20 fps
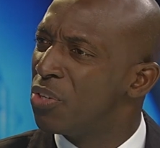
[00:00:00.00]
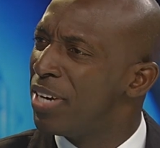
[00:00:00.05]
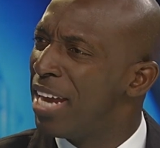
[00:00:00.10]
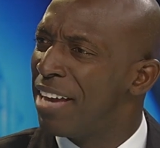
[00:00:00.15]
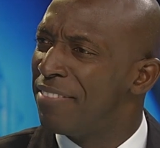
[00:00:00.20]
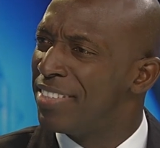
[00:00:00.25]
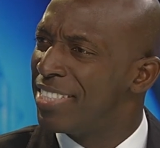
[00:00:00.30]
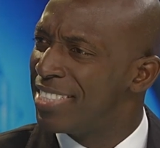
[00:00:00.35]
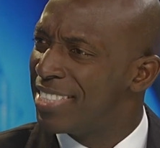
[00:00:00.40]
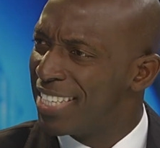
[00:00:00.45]
don't
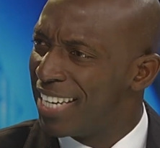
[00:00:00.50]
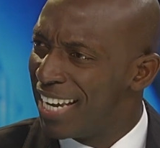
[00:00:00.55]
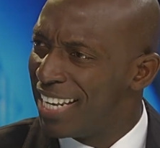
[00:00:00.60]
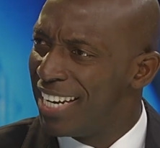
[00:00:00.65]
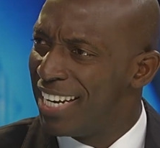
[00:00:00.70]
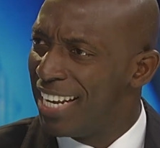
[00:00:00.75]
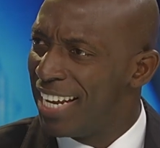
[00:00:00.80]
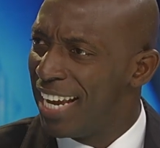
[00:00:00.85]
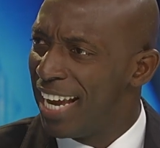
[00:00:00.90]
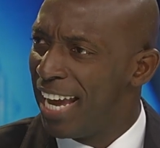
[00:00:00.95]
have a skin
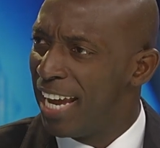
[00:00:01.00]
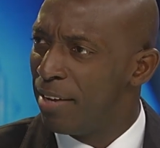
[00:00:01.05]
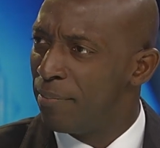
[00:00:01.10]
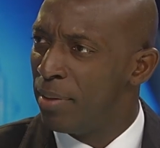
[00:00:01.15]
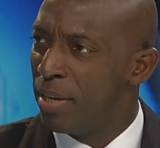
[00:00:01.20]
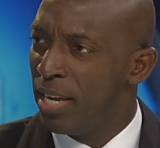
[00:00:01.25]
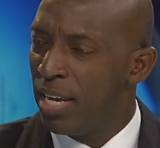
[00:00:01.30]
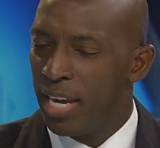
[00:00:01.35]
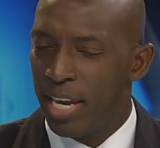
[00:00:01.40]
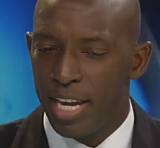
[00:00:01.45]
in the game.
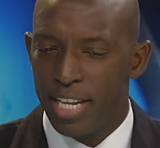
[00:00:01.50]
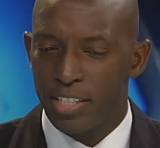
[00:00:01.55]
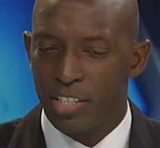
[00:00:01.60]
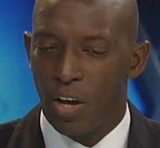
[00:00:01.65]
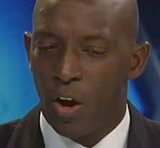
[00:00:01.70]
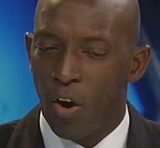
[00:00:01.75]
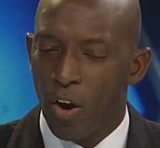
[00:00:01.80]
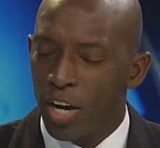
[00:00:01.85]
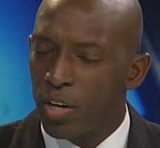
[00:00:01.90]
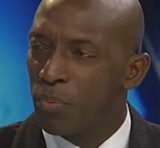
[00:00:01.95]
It's
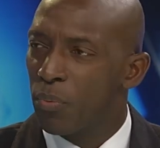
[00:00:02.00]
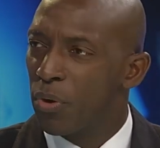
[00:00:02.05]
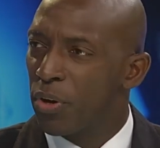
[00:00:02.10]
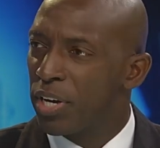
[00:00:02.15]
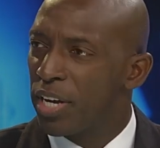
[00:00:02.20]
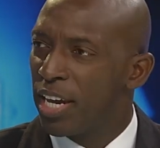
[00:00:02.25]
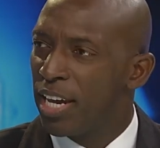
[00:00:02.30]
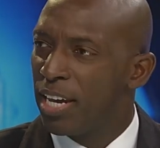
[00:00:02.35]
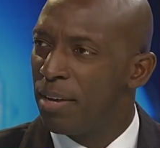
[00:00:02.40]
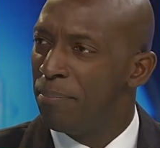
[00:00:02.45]

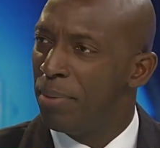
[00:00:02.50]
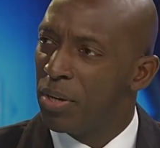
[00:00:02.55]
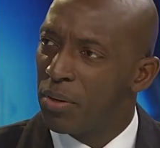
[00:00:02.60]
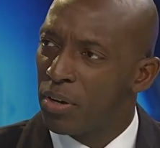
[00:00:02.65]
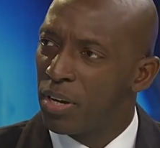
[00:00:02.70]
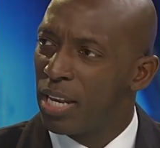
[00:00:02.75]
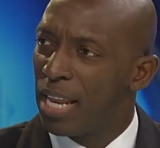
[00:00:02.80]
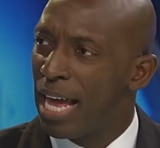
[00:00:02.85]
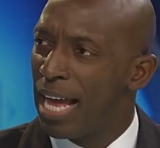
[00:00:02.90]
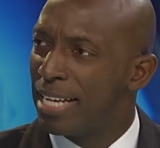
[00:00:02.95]
hardworking,
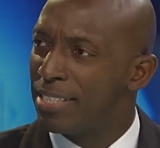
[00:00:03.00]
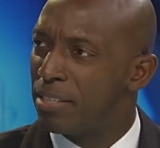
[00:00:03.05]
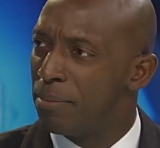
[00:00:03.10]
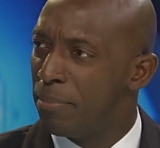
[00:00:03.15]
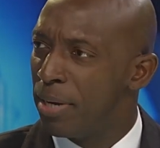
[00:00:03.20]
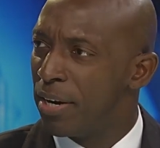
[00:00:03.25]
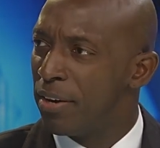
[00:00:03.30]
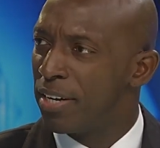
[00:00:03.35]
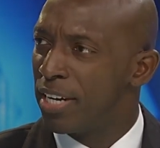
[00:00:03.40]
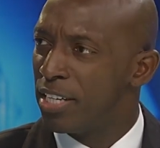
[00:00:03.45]
middle-class
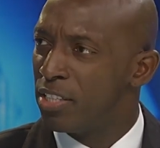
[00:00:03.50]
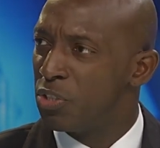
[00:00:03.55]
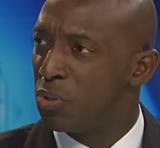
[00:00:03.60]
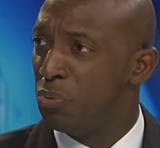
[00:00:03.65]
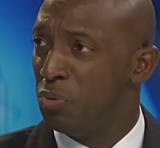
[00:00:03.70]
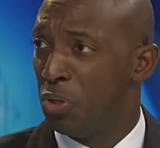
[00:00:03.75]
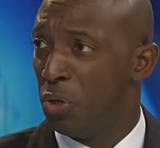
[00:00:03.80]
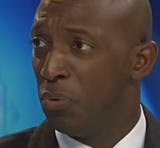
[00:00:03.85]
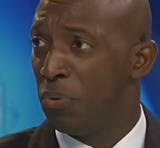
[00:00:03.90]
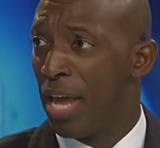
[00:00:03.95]
Americans
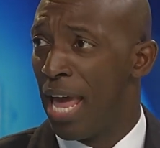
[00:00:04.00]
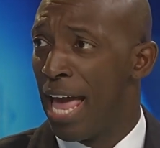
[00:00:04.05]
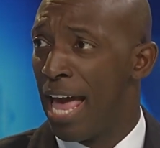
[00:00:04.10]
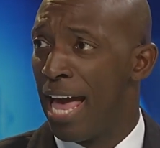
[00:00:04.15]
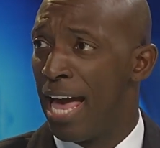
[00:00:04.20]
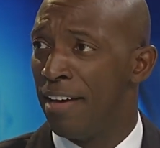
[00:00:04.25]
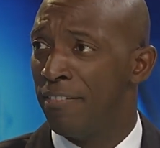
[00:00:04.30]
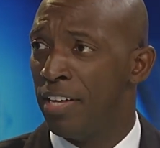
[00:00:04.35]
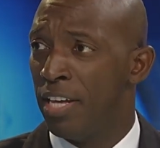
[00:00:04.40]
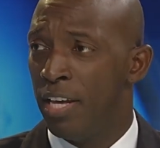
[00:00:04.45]
who don't
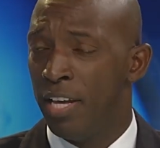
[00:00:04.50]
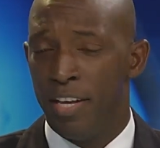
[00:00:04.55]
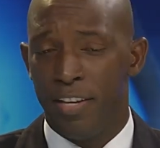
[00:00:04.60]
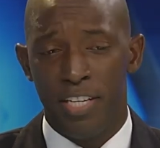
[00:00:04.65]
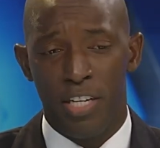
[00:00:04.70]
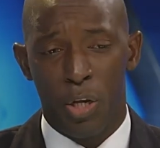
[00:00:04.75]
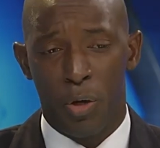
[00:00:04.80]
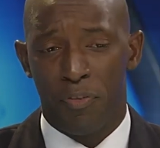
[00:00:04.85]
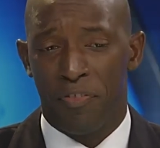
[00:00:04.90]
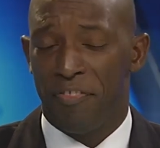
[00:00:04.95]
have,
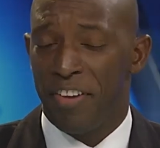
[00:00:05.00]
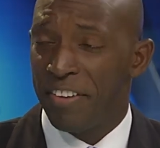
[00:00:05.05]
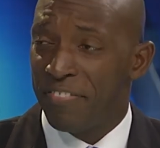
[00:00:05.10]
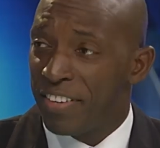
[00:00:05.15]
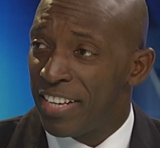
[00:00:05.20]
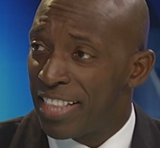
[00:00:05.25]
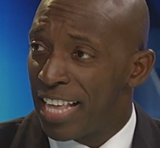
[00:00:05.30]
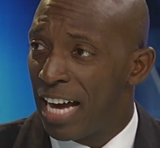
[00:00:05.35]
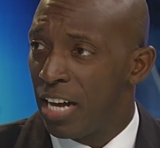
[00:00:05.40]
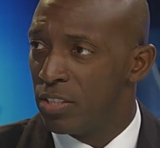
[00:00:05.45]

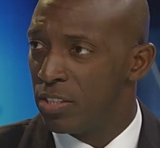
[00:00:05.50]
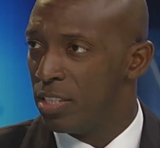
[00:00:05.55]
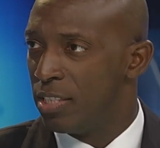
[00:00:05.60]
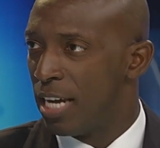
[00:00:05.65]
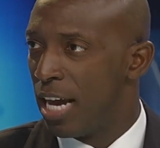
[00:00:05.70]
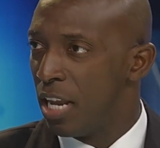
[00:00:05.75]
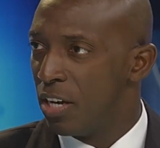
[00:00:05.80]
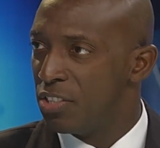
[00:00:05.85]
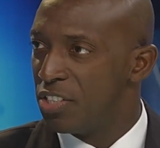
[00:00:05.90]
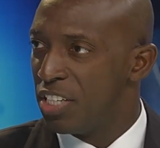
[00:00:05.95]

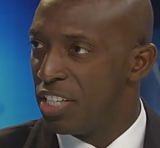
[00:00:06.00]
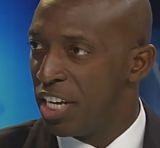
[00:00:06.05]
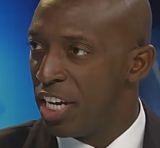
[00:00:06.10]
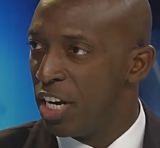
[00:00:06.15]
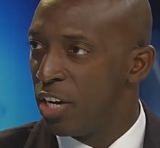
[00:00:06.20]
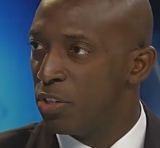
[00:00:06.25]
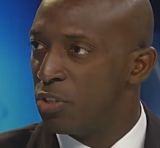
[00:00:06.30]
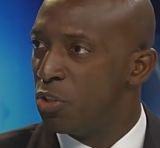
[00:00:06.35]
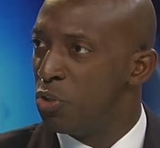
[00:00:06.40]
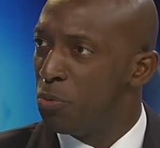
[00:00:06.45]
$50,000 a
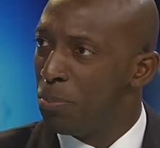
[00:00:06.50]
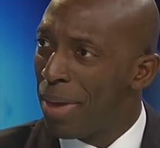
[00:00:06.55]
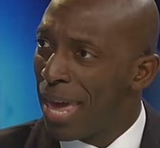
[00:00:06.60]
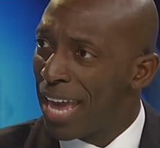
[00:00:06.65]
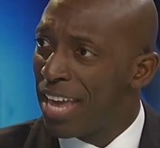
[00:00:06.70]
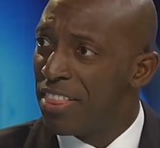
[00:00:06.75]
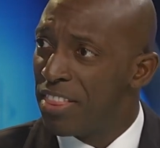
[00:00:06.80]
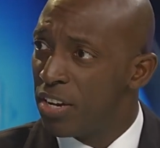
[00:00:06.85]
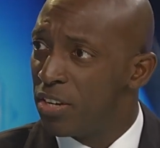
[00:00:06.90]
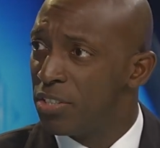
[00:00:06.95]
year to
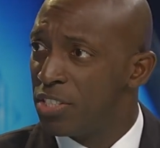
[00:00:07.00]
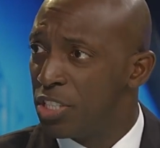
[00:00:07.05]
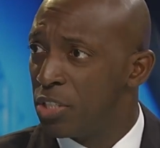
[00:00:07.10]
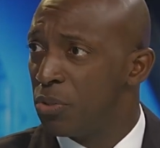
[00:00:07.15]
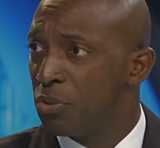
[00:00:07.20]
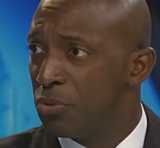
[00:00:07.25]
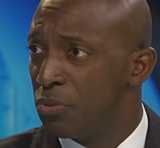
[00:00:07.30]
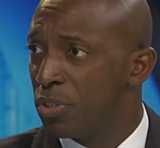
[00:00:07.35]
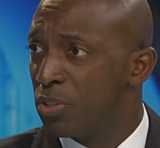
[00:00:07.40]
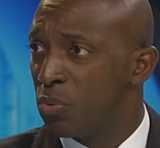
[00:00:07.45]
pay their
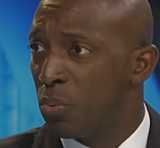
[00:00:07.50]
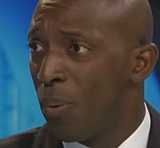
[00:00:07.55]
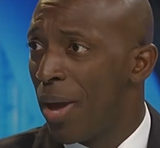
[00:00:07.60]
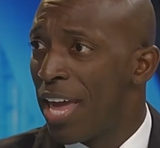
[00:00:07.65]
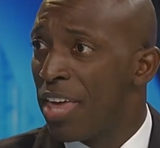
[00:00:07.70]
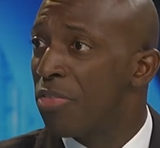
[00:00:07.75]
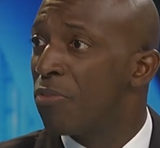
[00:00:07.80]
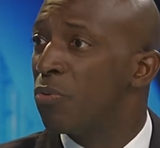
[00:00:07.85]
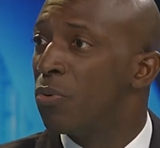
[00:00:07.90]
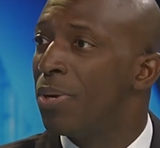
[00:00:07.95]
children's
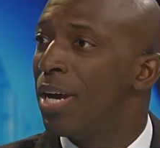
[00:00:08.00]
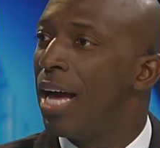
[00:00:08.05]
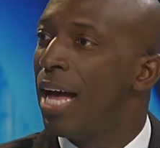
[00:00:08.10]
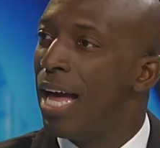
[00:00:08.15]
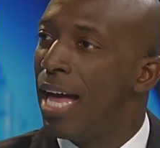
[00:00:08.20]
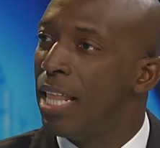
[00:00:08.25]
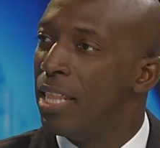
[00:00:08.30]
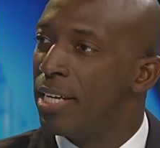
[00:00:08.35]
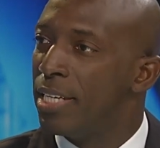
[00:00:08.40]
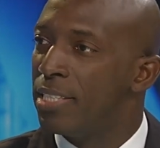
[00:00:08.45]
way through
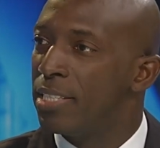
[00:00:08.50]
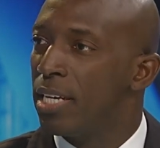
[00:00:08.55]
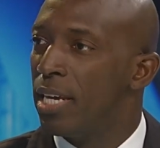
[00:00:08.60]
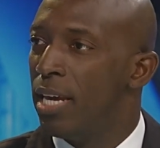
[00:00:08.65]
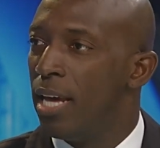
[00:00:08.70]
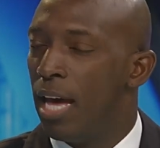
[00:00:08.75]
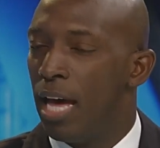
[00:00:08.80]
college.